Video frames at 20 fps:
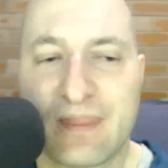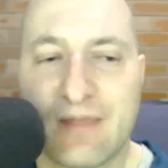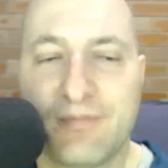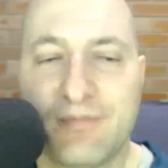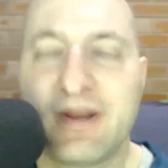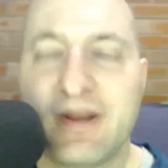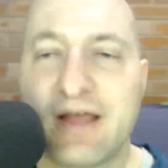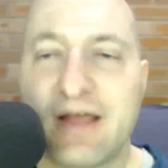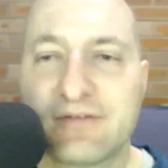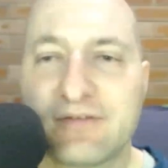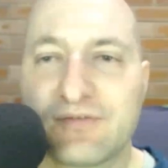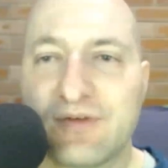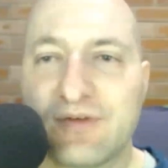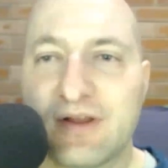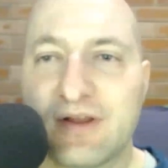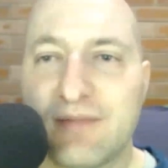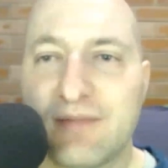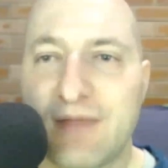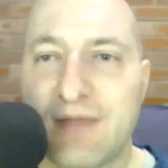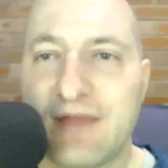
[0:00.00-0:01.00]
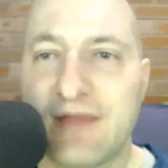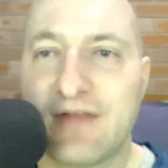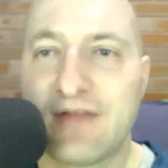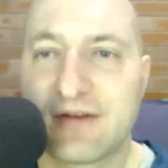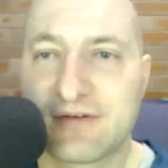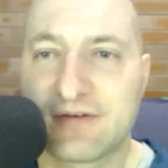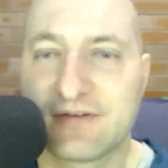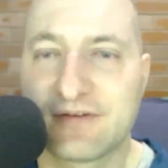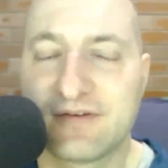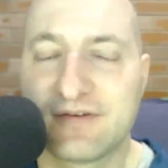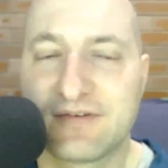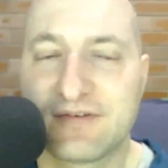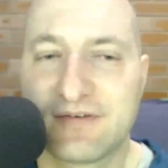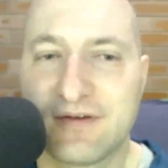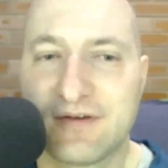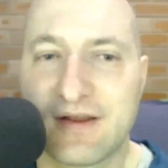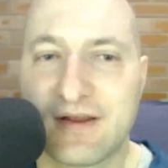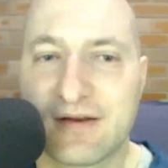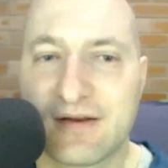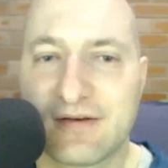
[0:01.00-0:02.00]
But he hasn't really made that transition
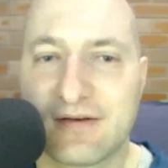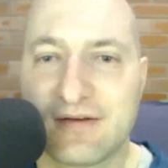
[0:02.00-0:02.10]
yet